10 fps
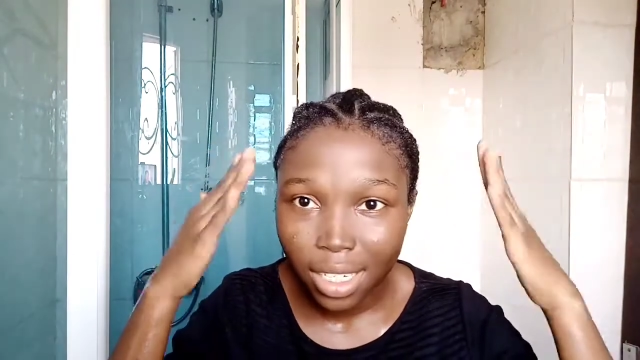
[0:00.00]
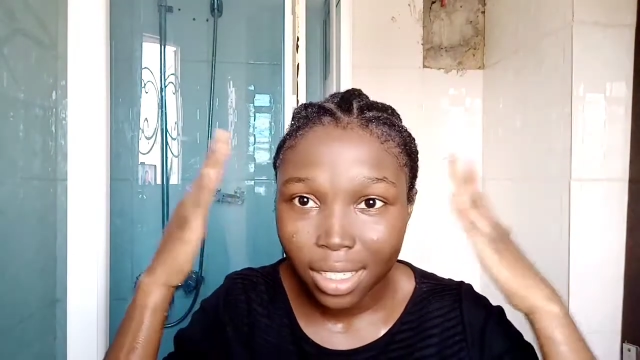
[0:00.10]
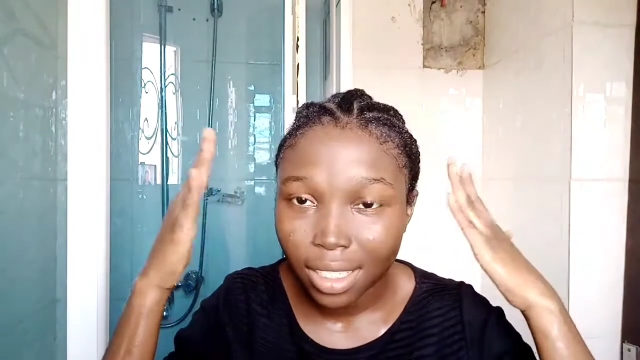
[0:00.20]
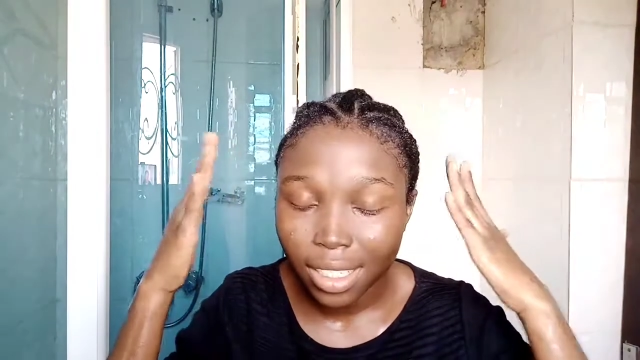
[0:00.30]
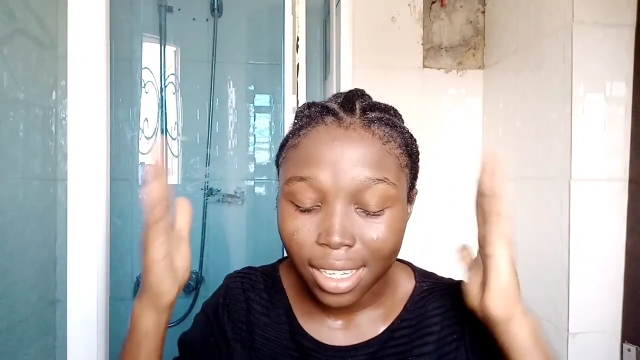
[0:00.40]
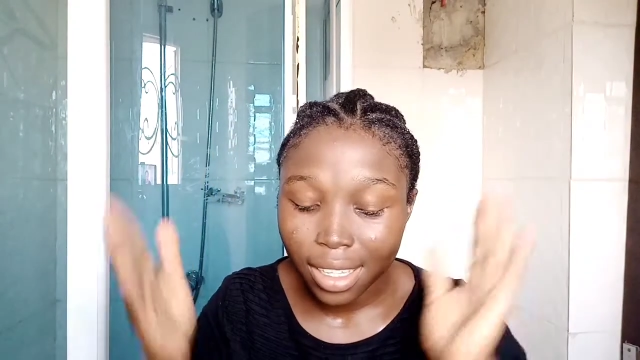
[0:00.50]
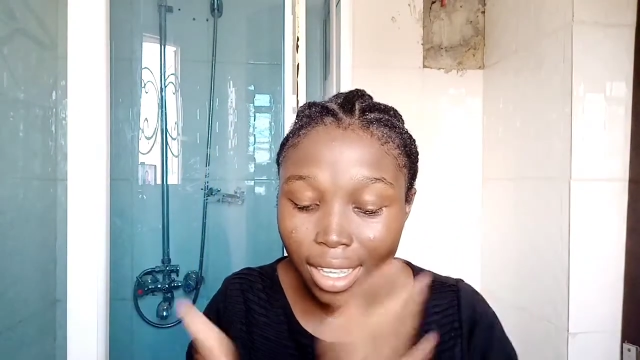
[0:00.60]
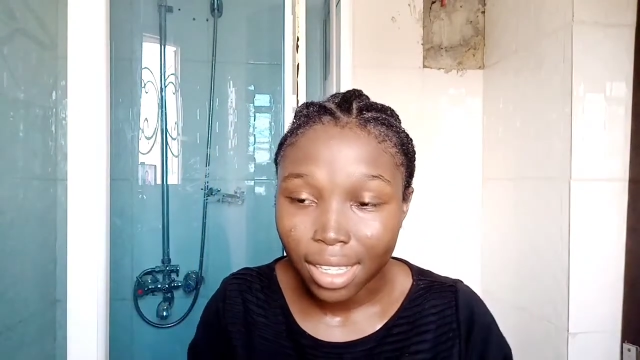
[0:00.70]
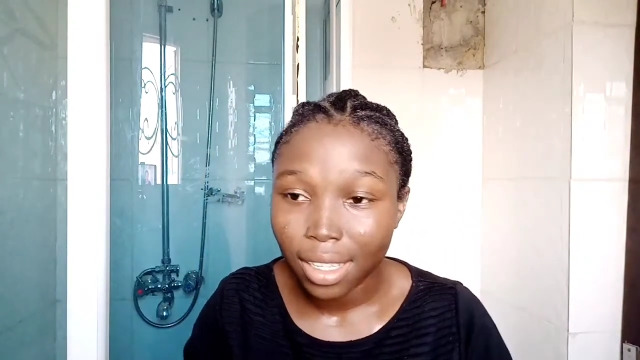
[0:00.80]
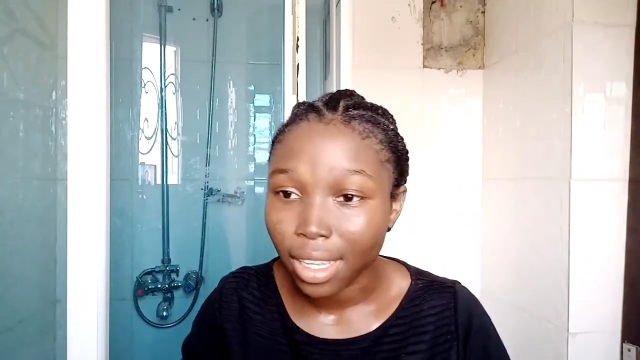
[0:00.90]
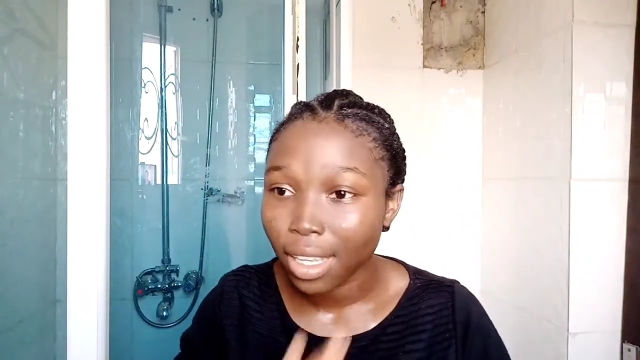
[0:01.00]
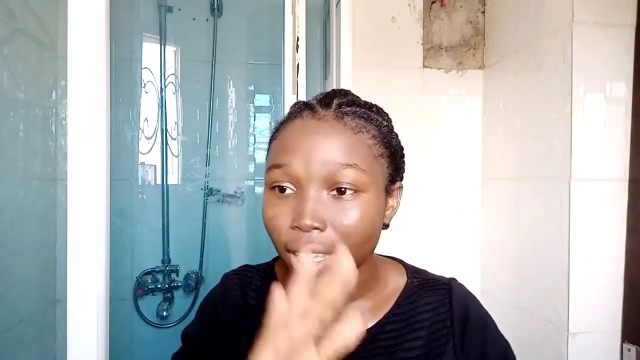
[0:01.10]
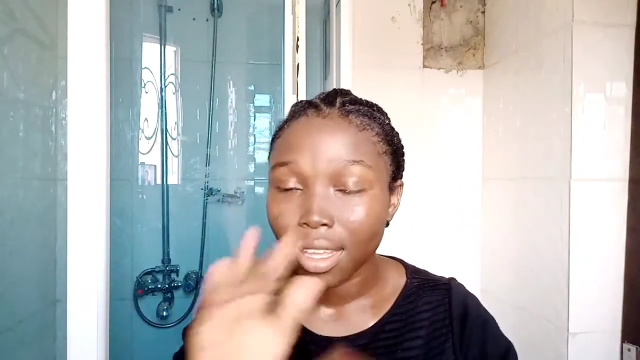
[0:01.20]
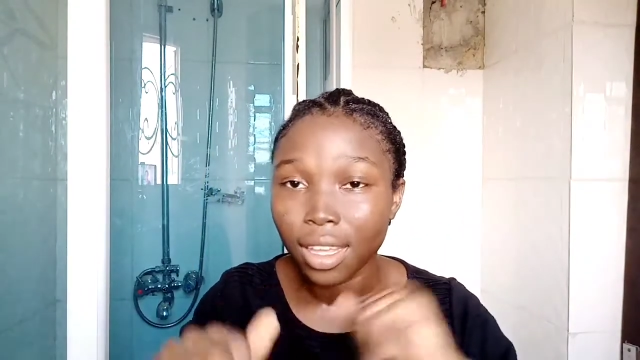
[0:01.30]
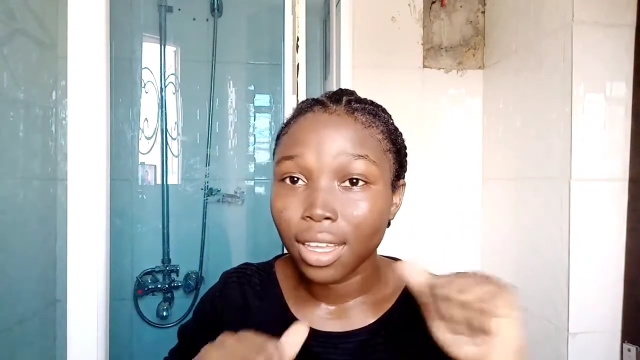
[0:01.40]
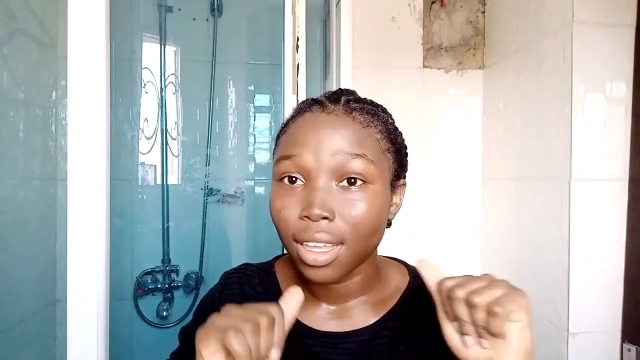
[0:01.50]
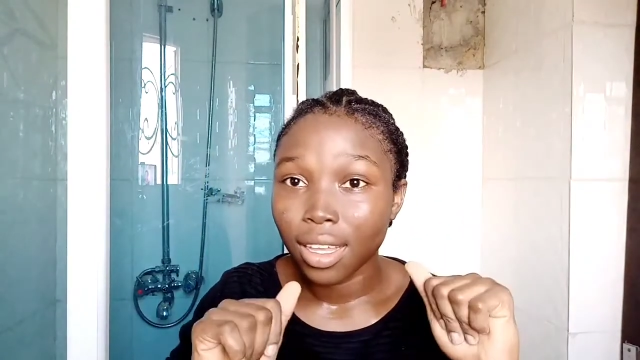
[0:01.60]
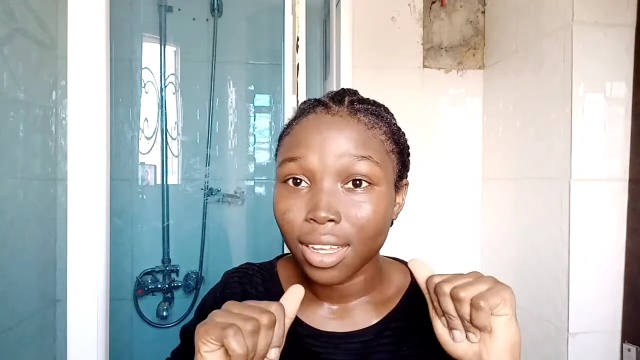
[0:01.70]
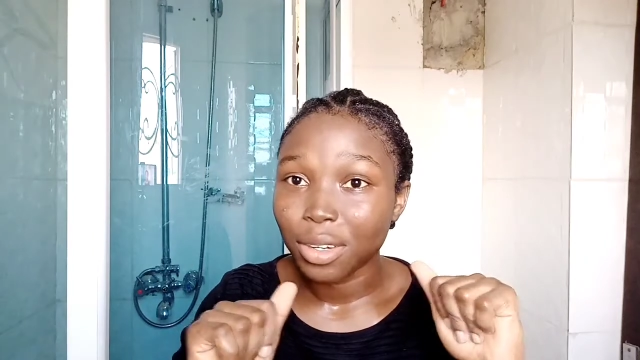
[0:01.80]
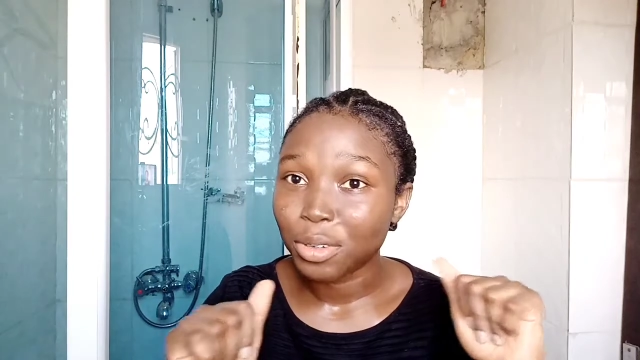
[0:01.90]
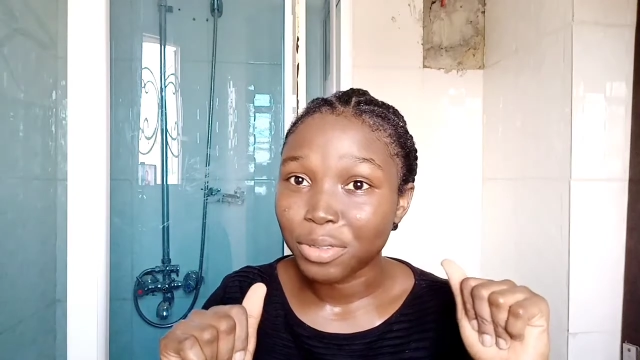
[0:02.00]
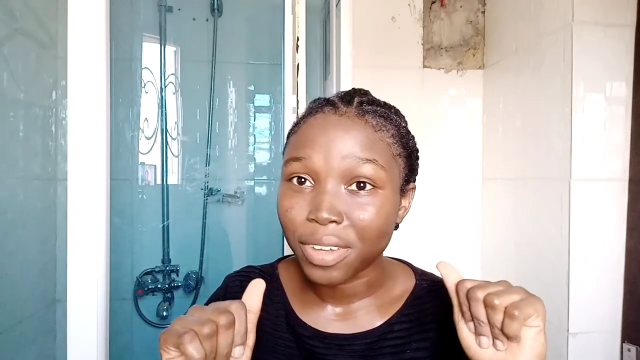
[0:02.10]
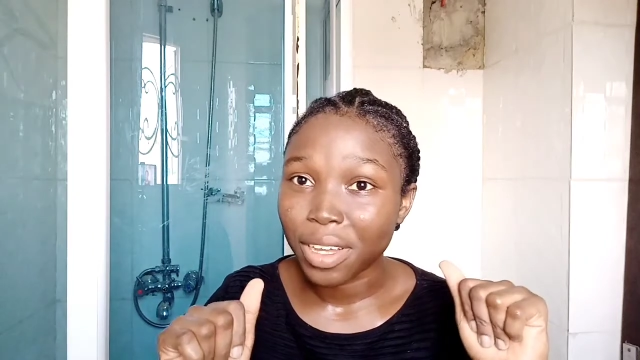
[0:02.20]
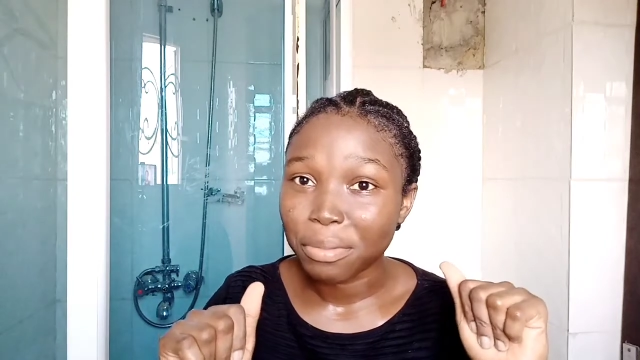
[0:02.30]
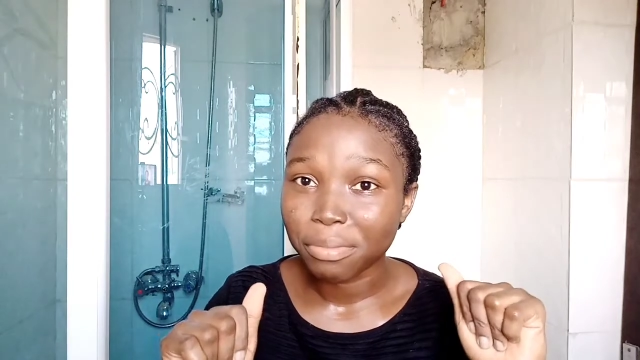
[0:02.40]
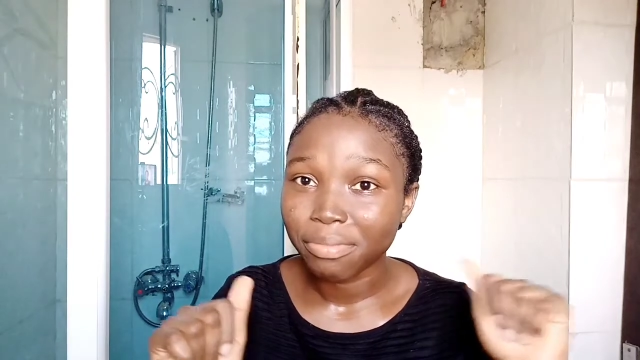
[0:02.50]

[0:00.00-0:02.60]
here i was talking about how i'm not going to be laying any